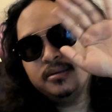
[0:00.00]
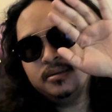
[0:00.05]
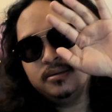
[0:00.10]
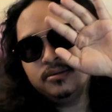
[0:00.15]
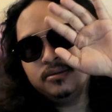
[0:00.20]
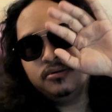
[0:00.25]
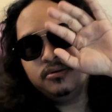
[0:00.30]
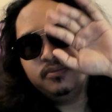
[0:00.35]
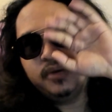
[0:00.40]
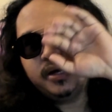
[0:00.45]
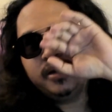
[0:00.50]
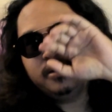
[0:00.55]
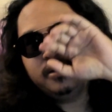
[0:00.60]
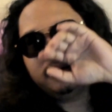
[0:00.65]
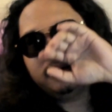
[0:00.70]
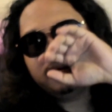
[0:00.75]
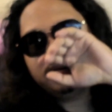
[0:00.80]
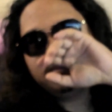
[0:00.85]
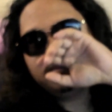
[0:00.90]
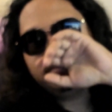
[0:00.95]
through my
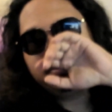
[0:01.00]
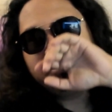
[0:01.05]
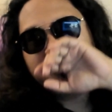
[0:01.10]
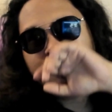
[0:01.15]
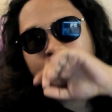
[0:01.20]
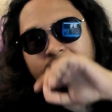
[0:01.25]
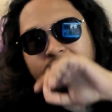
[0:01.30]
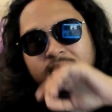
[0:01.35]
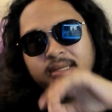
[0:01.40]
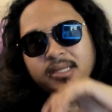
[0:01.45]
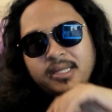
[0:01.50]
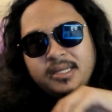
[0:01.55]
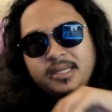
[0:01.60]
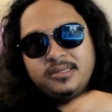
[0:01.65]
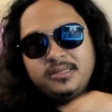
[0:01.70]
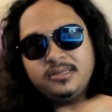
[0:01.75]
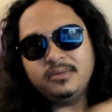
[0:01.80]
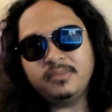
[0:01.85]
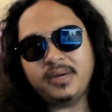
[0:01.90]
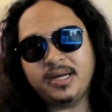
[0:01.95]
arm,
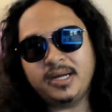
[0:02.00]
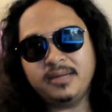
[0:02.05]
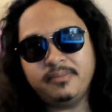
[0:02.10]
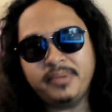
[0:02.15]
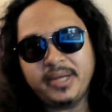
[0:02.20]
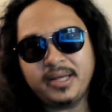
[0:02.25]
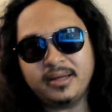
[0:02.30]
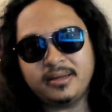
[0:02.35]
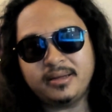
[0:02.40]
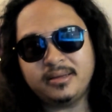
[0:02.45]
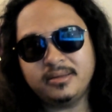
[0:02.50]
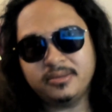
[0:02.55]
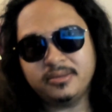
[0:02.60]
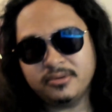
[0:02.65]
into my back,